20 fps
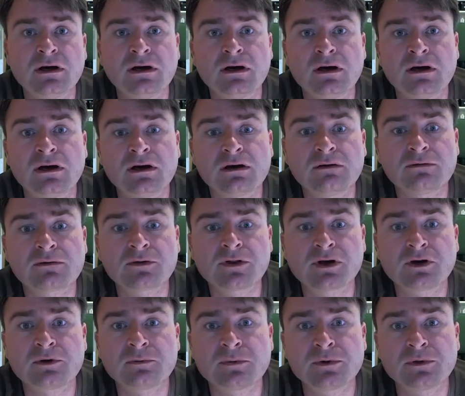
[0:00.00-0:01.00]
for
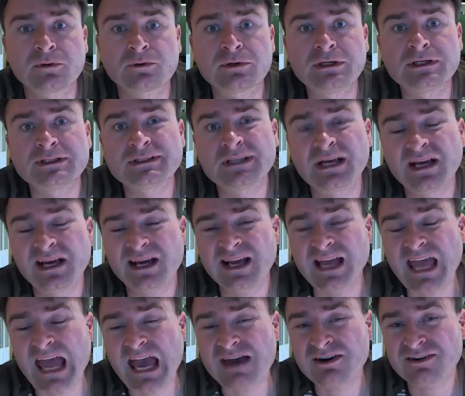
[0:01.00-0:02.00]
their employees?
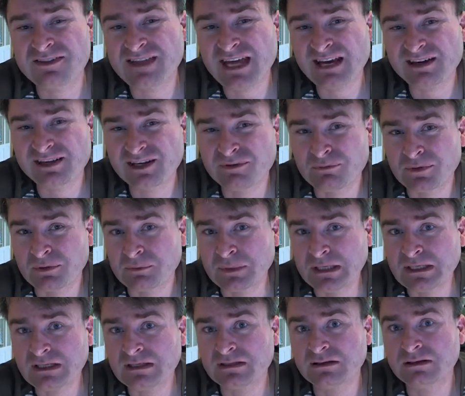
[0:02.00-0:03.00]
How did that come to
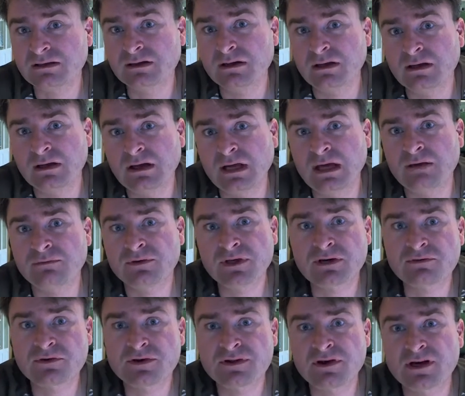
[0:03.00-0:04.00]
be? Have you
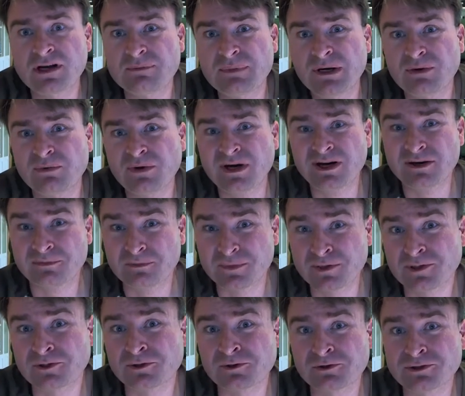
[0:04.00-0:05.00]
ever thought about why
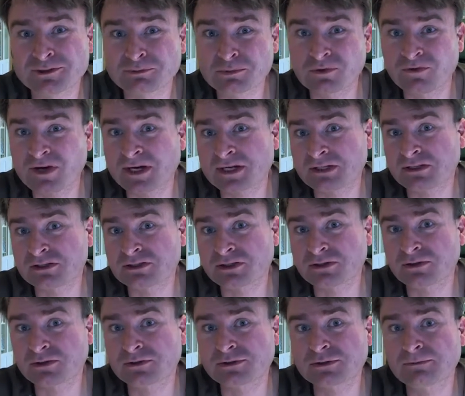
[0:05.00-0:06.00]
employers provide
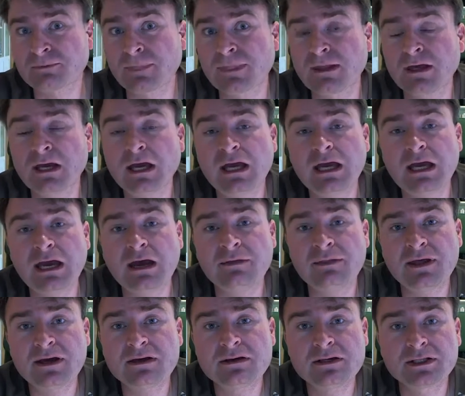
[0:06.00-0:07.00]
insurance? And
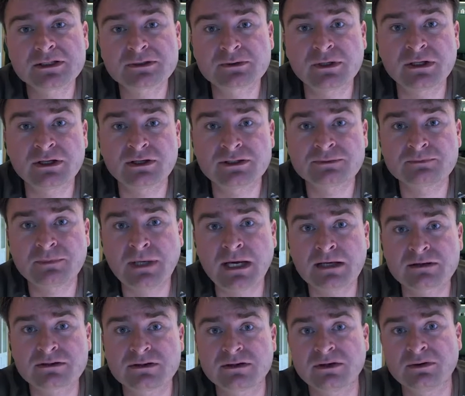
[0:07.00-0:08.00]
that history goes
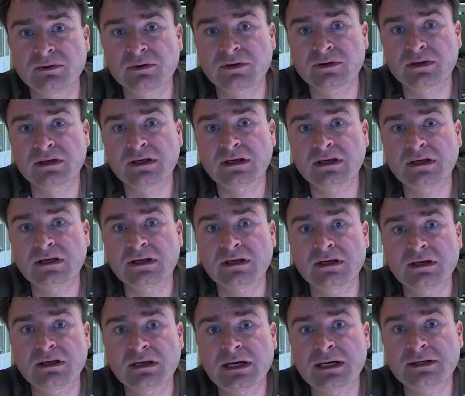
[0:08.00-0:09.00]
back to
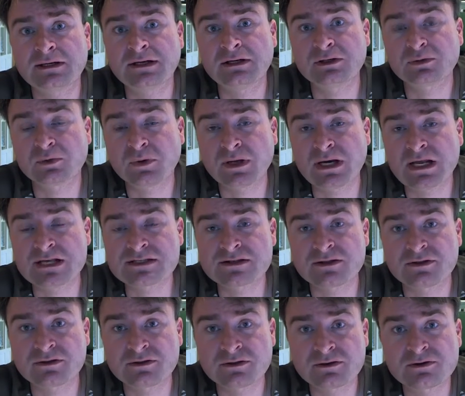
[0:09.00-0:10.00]
the 1920s
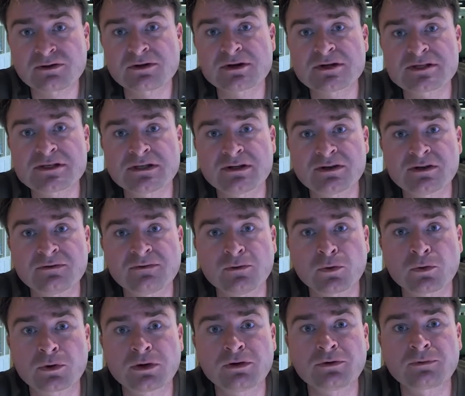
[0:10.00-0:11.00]
and 30s into the
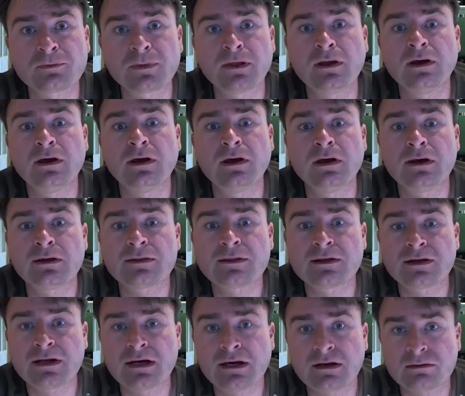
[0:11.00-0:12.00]
40s
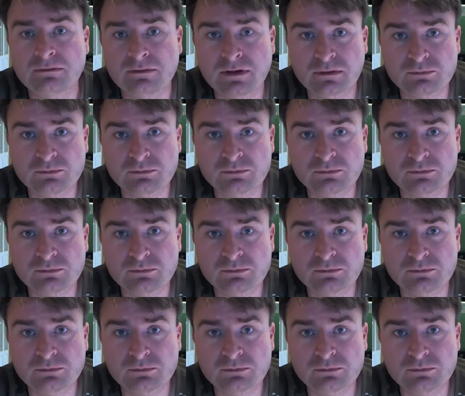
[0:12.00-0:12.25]
that I